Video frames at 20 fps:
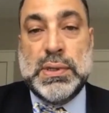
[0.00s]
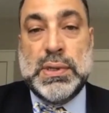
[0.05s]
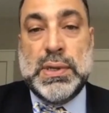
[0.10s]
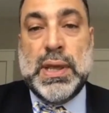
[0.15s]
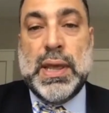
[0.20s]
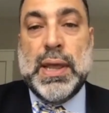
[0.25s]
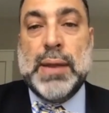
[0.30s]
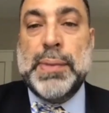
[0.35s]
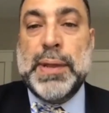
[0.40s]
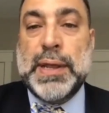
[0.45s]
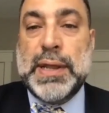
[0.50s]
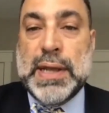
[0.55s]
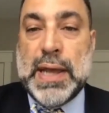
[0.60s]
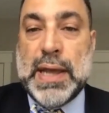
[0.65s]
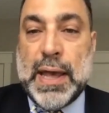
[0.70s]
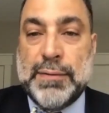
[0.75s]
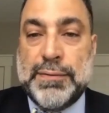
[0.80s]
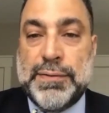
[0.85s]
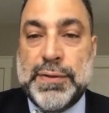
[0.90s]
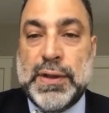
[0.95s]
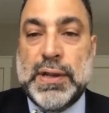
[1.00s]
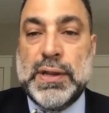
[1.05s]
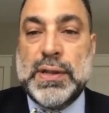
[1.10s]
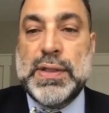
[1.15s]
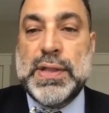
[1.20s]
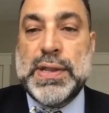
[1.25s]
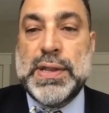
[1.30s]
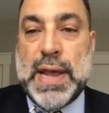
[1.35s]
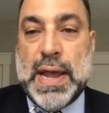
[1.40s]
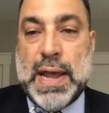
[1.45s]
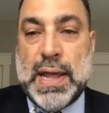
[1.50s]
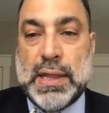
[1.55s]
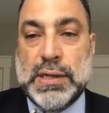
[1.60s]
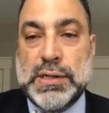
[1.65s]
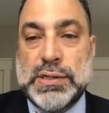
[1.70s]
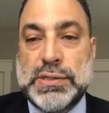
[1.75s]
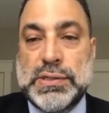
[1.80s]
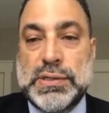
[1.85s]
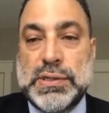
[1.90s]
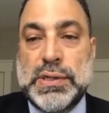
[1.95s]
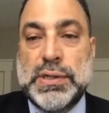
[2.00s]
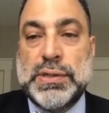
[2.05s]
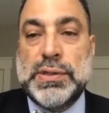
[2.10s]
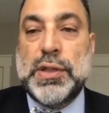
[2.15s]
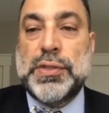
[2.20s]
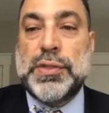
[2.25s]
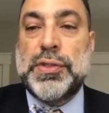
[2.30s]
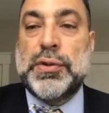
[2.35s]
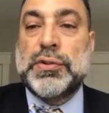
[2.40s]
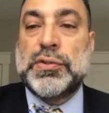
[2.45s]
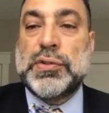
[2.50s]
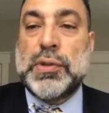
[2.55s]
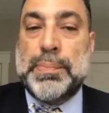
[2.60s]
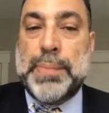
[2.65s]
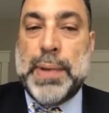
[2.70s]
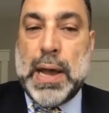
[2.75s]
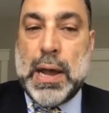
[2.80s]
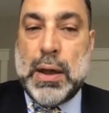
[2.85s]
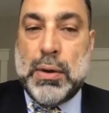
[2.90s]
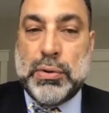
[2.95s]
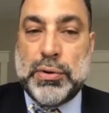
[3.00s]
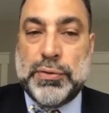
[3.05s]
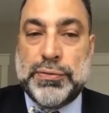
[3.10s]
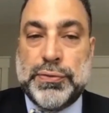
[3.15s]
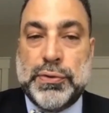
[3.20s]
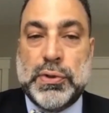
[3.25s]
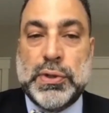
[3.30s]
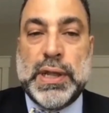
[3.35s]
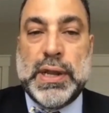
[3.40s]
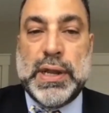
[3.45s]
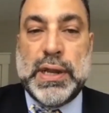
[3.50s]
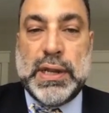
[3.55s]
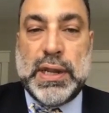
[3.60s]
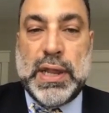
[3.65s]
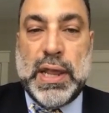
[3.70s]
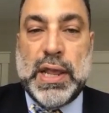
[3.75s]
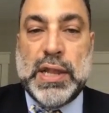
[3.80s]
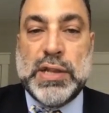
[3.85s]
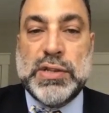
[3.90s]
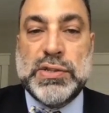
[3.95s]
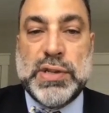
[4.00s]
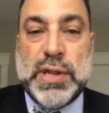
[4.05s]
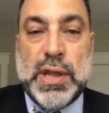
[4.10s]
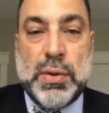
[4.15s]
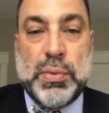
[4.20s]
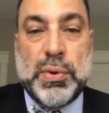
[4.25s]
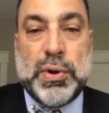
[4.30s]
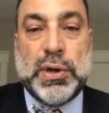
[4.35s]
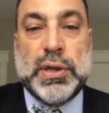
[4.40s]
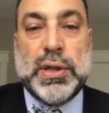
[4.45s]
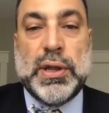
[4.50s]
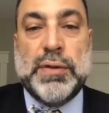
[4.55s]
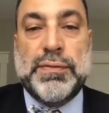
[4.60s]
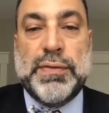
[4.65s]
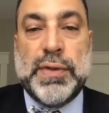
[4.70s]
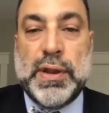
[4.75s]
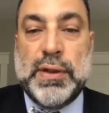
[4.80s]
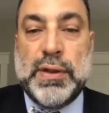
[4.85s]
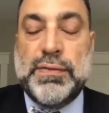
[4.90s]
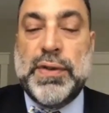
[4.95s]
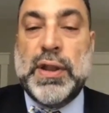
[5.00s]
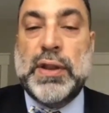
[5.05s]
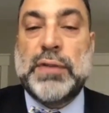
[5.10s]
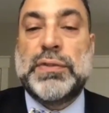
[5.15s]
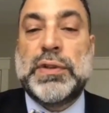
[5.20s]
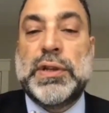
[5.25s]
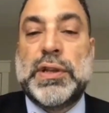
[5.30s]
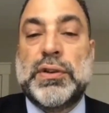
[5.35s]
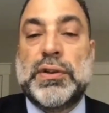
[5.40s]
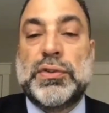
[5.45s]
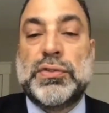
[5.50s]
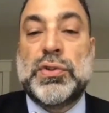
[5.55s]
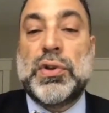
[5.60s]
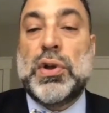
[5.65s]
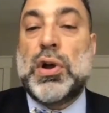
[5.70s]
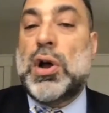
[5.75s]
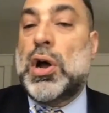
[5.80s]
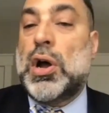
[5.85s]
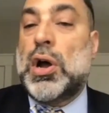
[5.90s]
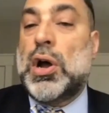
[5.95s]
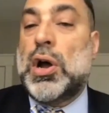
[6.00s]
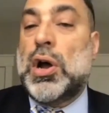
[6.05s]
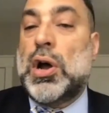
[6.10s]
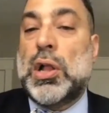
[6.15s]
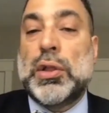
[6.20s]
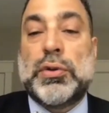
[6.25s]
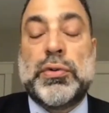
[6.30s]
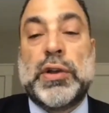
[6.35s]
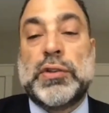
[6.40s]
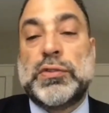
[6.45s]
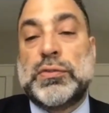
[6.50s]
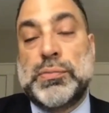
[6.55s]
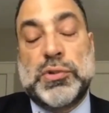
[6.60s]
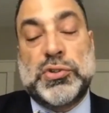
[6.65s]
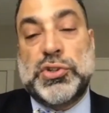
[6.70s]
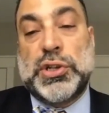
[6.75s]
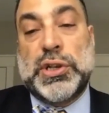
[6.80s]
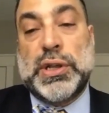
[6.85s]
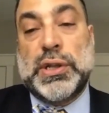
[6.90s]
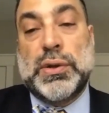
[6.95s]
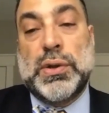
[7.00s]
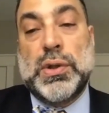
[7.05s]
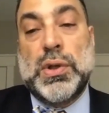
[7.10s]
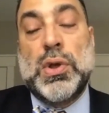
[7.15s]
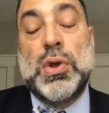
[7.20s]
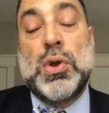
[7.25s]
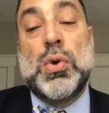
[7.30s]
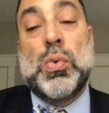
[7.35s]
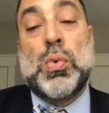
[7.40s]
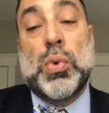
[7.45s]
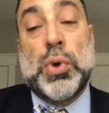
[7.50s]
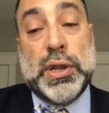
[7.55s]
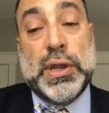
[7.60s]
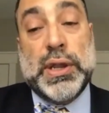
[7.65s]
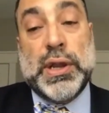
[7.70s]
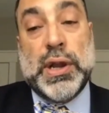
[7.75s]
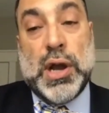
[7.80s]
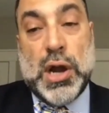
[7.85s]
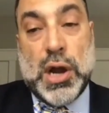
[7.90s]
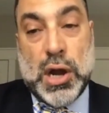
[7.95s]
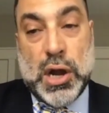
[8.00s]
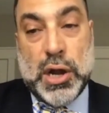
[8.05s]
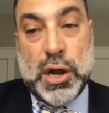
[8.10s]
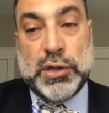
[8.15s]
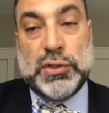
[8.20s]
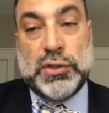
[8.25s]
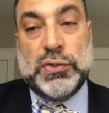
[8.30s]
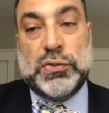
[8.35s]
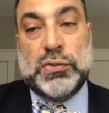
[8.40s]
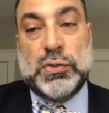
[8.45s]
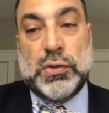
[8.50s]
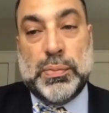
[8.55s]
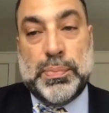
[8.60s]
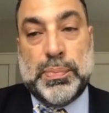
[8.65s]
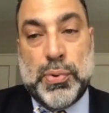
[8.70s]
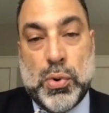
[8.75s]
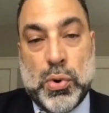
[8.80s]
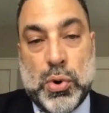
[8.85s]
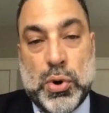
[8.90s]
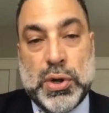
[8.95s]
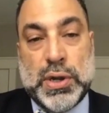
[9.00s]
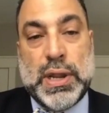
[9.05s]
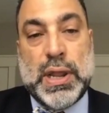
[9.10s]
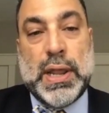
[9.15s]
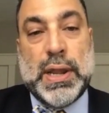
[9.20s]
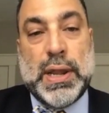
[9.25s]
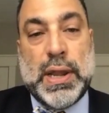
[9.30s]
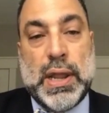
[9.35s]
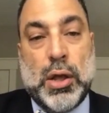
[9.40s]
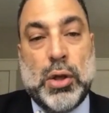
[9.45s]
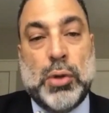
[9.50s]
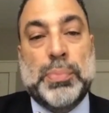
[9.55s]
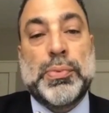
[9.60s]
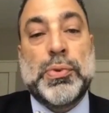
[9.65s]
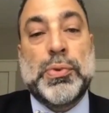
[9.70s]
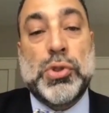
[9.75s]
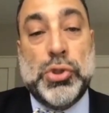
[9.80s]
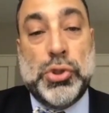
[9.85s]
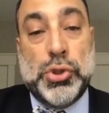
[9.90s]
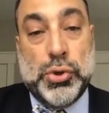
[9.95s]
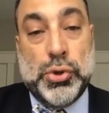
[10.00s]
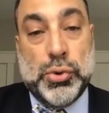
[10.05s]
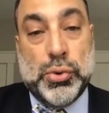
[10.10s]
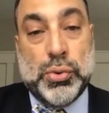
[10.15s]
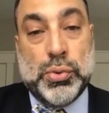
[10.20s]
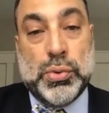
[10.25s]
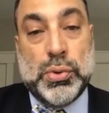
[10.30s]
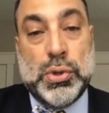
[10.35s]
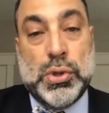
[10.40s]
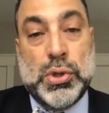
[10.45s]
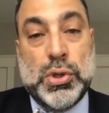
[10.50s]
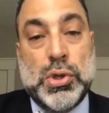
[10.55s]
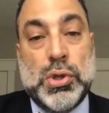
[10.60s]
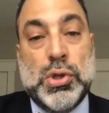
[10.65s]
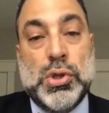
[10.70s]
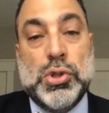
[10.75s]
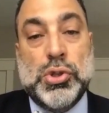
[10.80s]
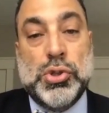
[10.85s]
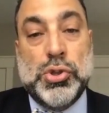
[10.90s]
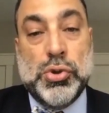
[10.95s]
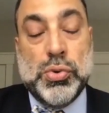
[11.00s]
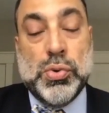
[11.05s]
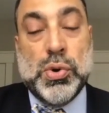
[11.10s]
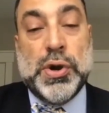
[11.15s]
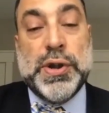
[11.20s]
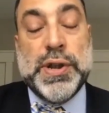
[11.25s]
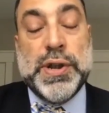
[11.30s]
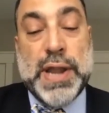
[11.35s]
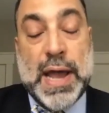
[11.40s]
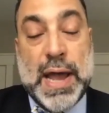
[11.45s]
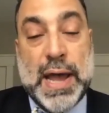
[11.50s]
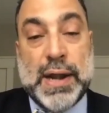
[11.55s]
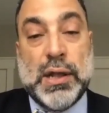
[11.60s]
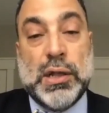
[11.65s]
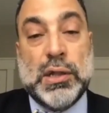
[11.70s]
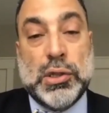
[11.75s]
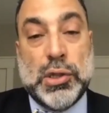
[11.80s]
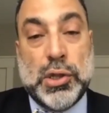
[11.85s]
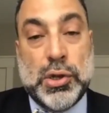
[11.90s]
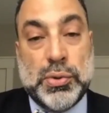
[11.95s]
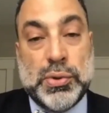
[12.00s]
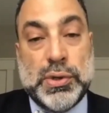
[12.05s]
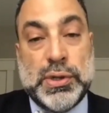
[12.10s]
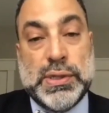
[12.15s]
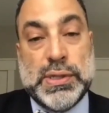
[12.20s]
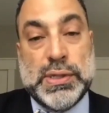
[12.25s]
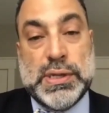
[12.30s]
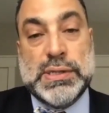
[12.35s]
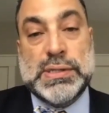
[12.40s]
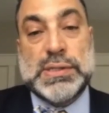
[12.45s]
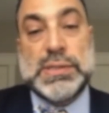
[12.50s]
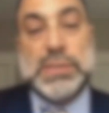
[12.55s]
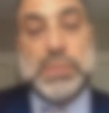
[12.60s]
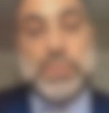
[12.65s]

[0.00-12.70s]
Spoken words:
and be confident in the knowledge that there is a powerful and engaged network of innovative leaders all across Michigan working hard to support and help you. You are not alone in this.